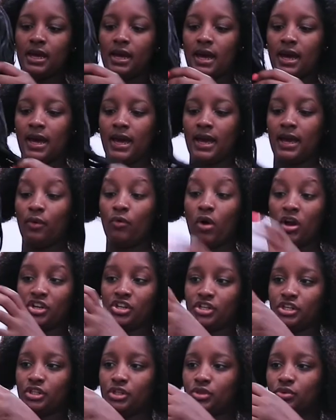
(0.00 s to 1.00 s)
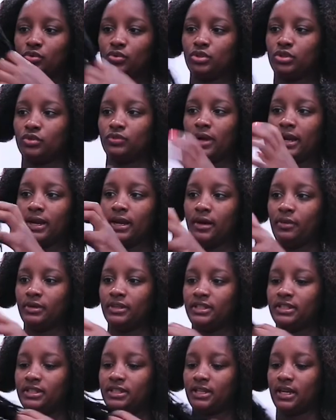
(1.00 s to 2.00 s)
I washed it too, so right now
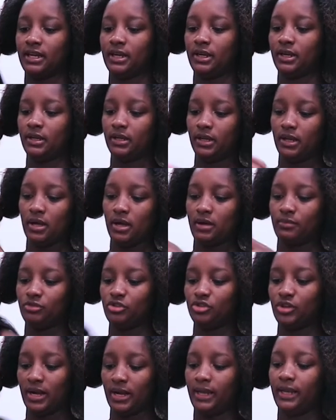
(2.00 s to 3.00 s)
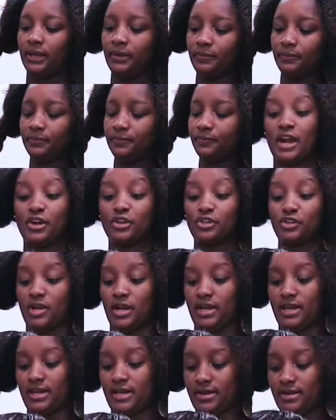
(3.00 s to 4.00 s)
it's kind of um, drying, air
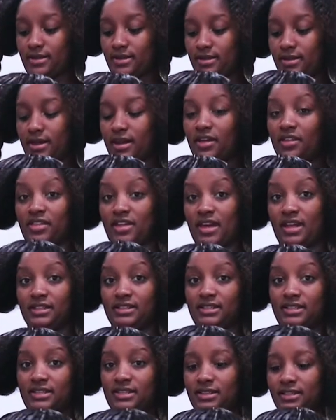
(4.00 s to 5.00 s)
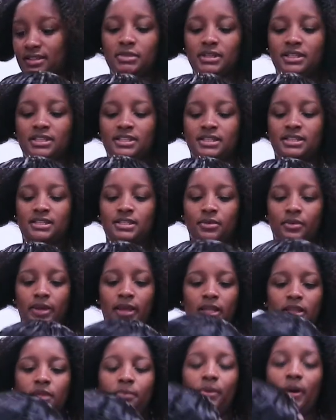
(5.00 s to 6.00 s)
drying at that. But this is the wig
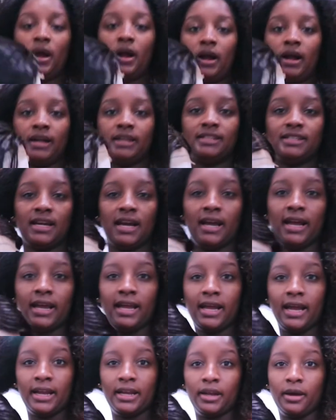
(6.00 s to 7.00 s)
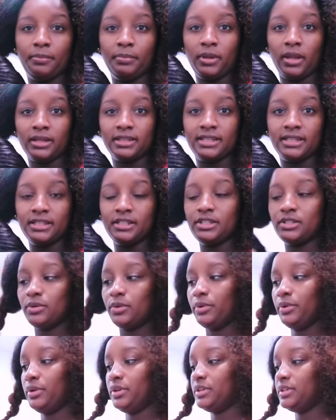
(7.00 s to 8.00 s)
and the part. I kind of plucked it,
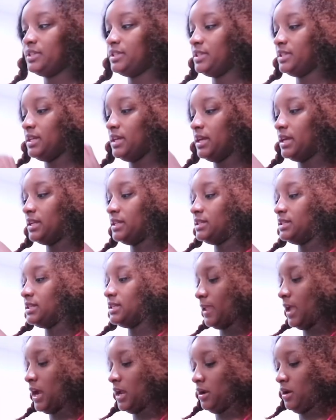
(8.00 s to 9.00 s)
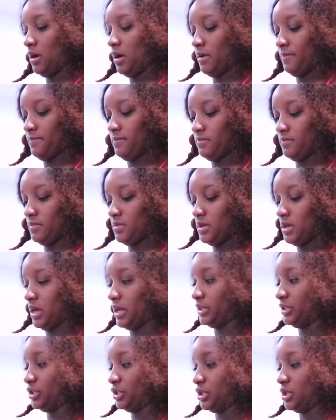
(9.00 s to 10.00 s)
so you're seeing it. And um, yeah,
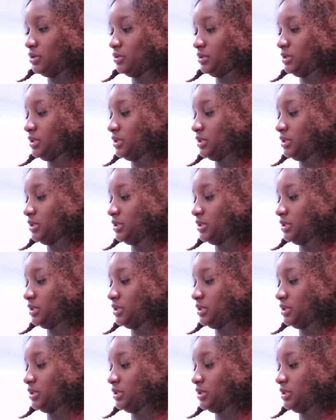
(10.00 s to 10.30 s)
it's cute.